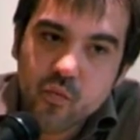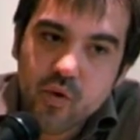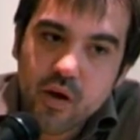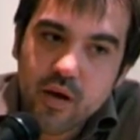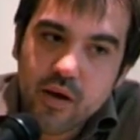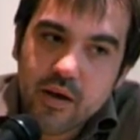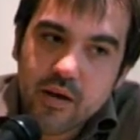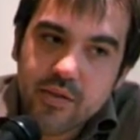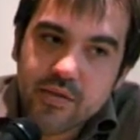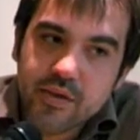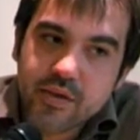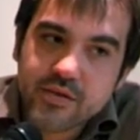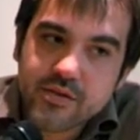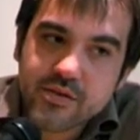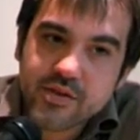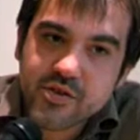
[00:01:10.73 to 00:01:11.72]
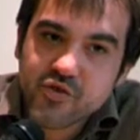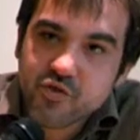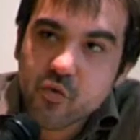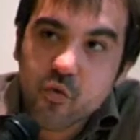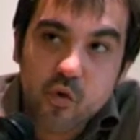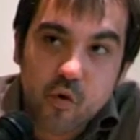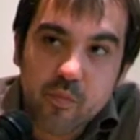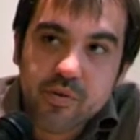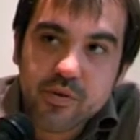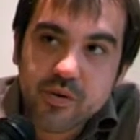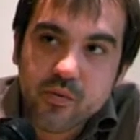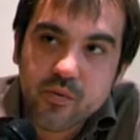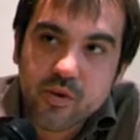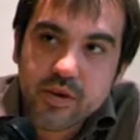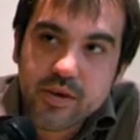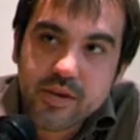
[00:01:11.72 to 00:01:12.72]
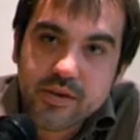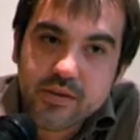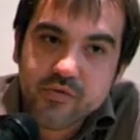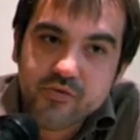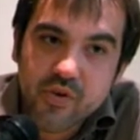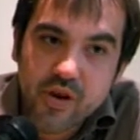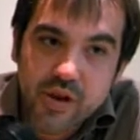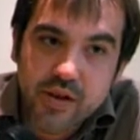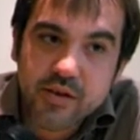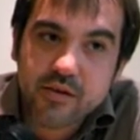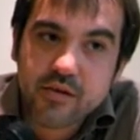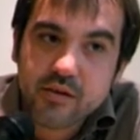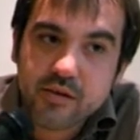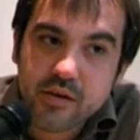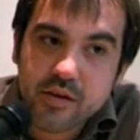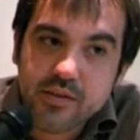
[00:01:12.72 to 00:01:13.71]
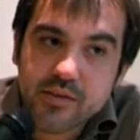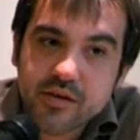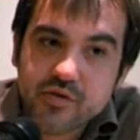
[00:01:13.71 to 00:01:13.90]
that there is no hope in a way in trying, and